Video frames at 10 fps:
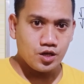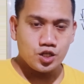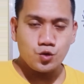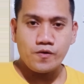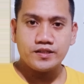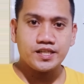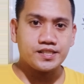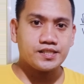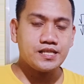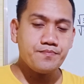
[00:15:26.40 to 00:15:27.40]
So we will
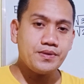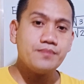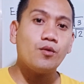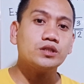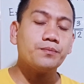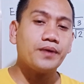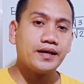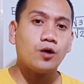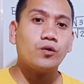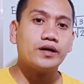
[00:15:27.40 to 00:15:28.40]
just simply multiply
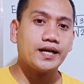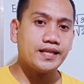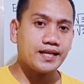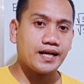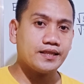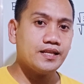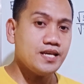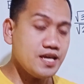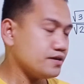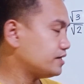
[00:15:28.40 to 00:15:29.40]
our radicand
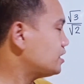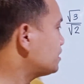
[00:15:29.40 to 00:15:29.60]
here